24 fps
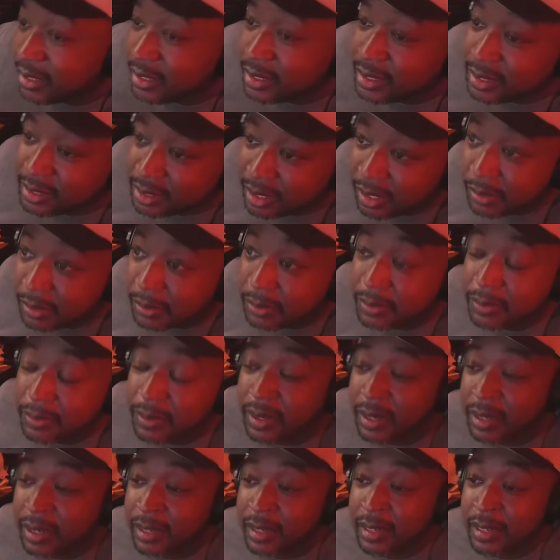So,
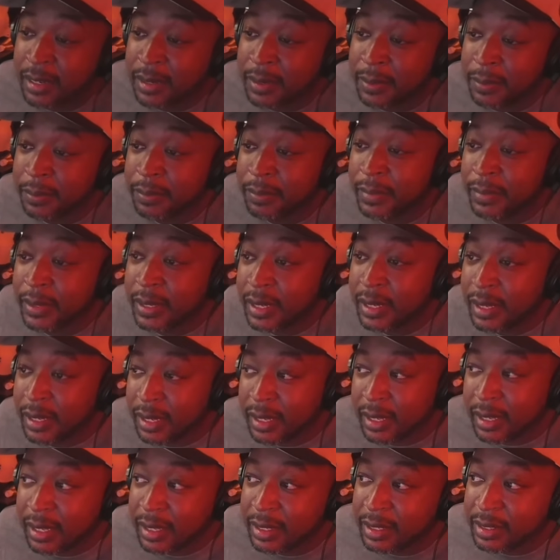
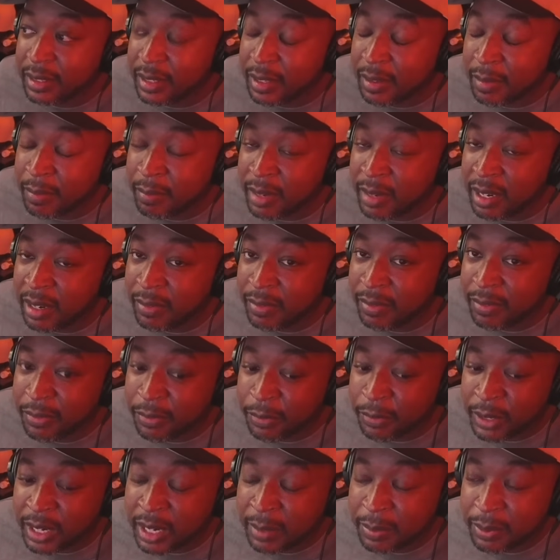my
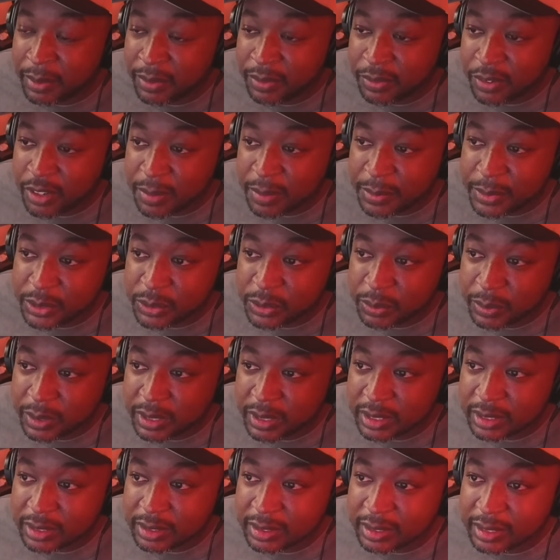rare performance
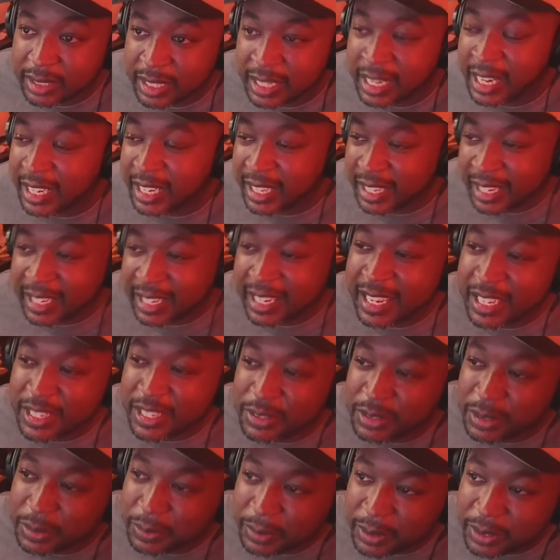was, and I can't
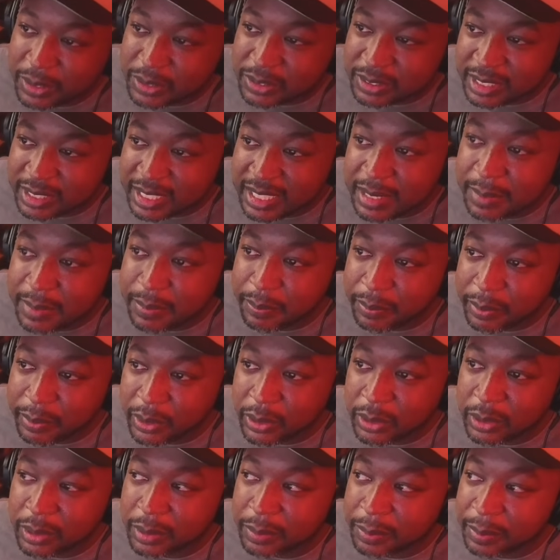use the word
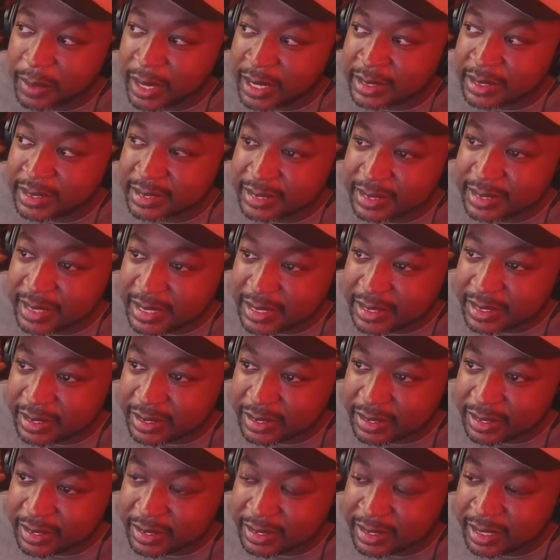cheaper. I just
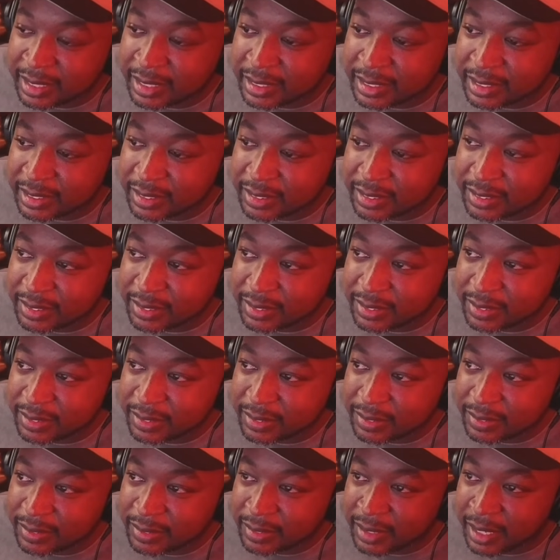didn't
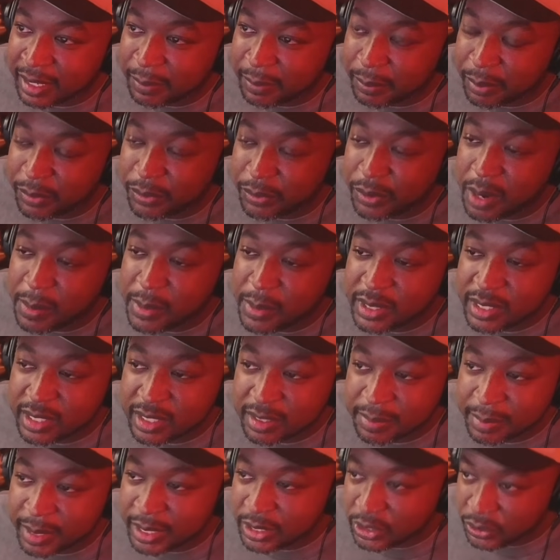performance is
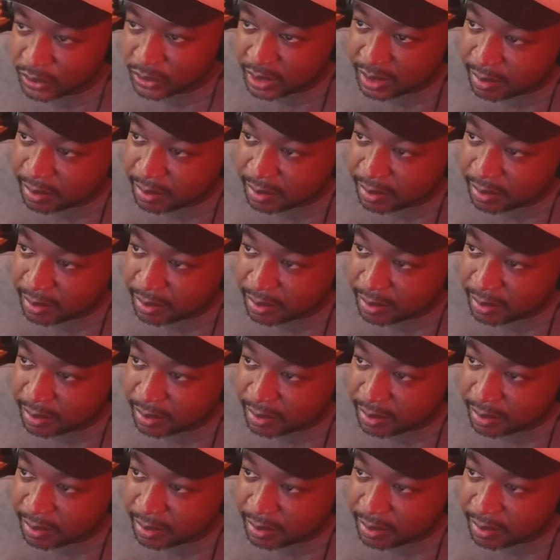my dream